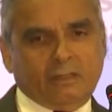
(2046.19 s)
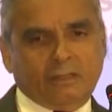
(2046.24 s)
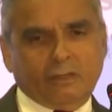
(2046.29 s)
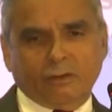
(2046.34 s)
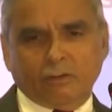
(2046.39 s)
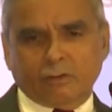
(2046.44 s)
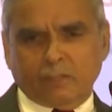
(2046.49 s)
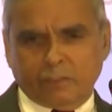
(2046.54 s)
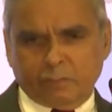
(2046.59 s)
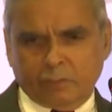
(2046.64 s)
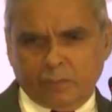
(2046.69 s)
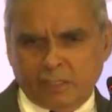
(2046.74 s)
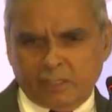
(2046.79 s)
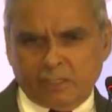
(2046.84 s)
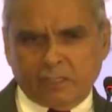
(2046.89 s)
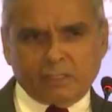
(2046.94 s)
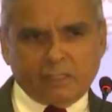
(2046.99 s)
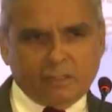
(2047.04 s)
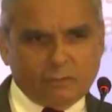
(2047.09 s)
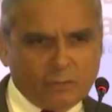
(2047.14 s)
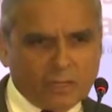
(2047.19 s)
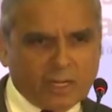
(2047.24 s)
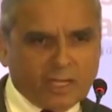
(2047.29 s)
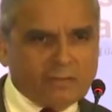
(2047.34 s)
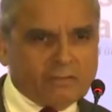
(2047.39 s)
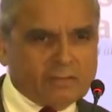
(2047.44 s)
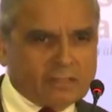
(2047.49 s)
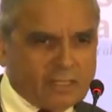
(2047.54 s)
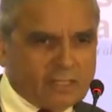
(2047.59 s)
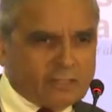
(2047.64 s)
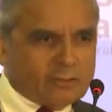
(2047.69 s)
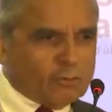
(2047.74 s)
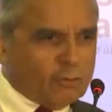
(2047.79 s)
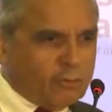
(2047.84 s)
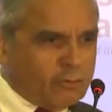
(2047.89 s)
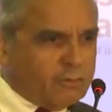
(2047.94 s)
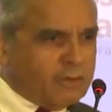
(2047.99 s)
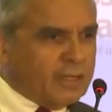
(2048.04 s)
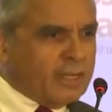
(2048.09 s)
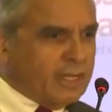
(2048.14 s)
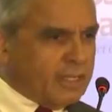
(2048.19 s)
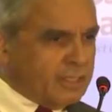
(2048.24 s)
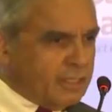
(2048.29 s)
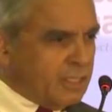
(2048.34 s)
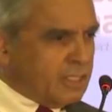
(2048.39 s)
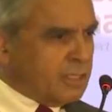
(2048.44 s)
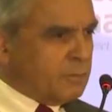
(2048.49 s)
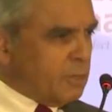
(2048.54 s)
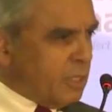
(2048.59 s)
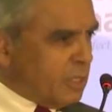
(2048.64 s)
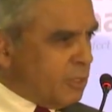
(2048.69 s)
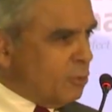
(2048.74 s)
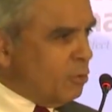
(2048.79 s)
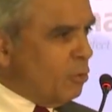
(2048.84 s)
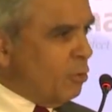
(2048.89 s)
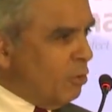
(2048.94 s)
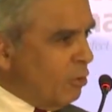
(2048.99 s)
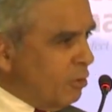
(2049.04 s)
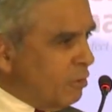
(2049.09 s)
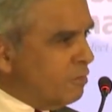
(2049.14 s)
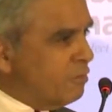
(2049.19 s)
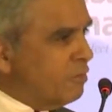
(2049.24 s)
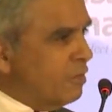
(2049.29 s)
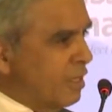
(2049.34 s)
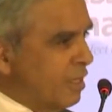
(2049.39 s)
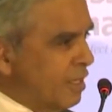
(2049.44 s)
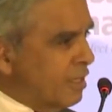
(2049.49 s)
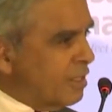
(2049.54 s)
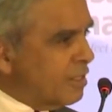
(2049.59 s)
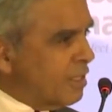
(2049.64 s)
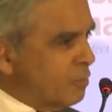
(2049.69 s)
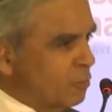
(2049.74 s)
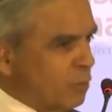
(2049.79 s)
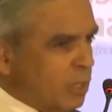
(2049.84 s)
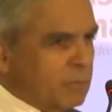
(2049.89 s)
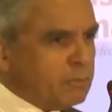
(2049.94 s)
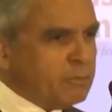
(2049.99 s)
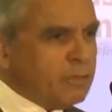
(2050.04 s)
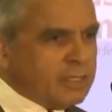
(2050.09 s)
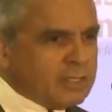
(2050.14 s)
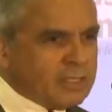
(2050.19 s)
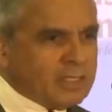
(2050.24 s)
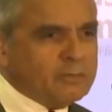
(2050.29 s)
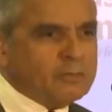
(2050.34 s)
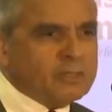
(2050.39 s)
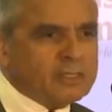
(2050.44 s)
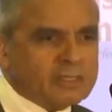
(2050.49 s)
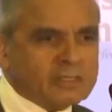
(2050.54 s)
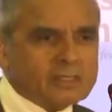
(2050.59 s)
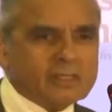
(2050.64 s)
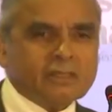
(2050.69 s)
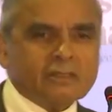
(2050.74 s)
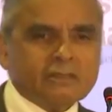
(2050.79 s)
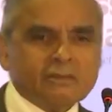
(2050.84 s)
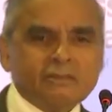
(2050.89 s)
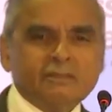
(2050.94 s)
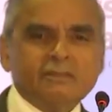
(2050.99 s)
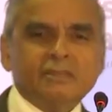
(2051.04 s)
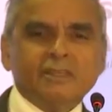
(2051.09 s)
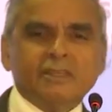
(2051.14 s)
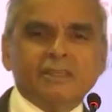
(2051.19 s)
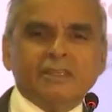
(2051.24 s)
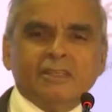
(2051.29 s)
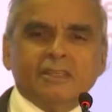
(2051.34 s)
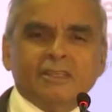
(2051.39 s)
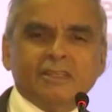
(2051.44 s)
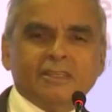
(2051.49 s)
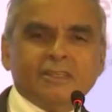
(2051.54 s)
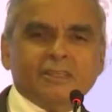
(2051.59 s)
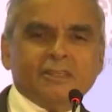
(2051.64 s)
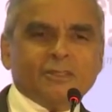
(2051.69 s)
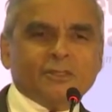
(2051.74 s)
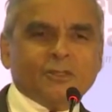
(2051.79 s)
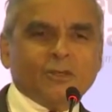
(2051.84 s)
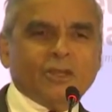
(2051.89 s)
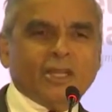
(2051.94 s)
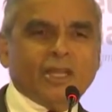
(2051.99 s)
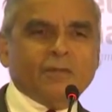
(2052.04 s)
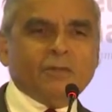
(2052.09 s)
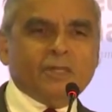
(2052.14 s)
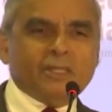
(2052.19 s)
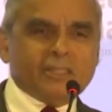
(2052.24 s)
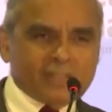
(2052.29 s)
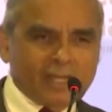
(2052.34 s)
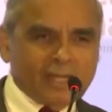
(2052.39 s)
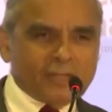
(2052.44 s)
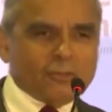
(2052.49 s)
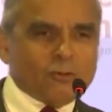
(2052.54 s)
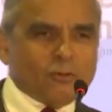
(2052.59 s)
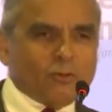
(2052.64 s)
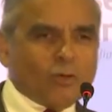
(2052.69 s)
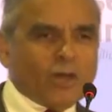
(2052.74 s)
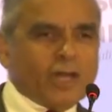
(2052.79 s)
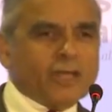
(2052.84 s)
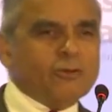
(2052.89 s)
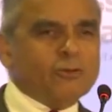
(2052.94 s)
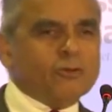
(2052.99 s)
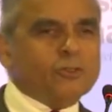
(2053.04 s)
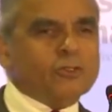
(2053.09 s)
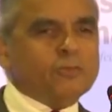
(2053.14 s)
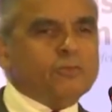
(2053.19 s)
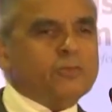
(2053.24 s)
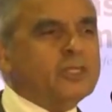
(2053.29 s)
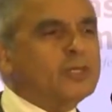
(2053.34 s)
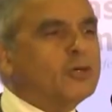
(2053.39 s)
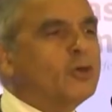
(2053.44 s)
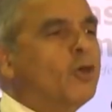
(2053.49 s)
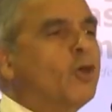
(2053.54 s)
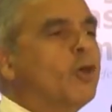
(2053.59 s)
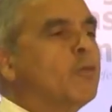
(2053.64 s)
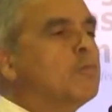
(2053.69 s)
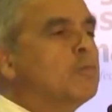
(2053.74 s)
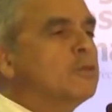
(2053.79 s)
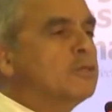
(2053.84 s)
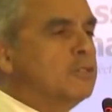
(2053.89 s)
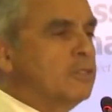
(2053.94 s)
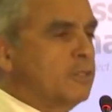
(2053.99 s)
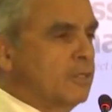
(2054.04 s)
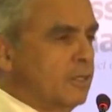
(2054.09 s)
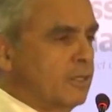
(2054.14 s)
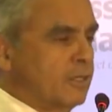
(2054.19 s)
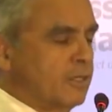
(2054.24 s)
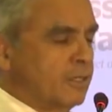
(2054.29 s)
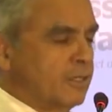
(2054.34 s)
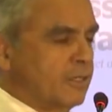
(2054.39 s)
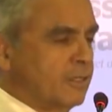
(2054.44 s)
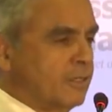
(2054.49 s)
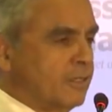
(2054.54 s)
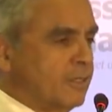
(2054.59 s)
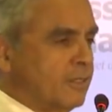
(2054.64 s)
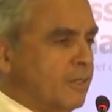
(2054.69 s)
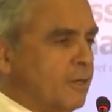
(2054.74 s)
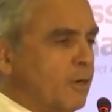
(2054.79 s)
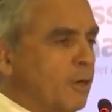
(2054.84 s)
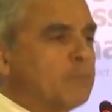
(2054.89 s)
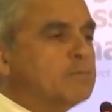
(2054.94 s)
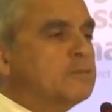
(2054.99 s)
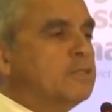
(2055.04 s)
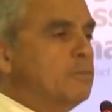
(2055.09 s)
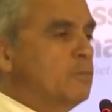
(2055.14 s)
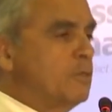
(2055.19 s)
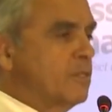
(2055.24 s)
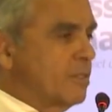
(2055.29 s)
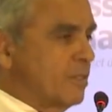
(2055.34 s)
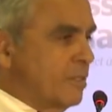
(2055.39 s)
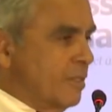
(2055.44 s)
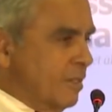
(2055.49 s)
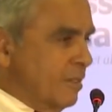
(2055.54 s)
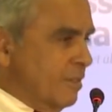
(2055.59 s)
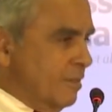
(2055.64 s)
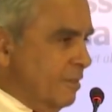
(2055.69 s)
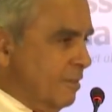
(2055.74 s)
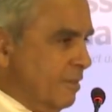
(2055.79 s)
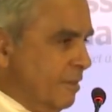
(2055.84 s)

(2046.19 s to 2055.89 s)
Now, on the basis of what I've said so far, I suspect you're all feeling somewhat pessimistic. So let me tell you why you should be optimistic.